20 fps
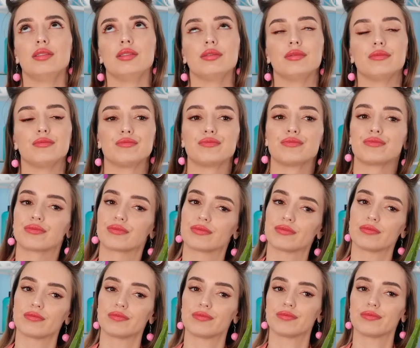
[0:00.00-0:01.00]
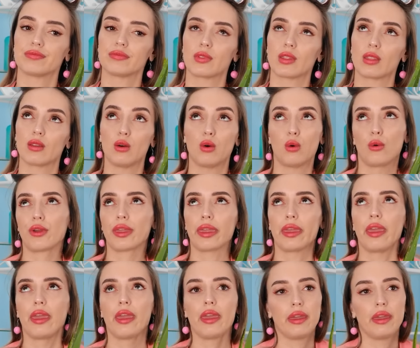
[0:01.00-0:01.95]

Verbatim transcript: Oh my gosh. Okay.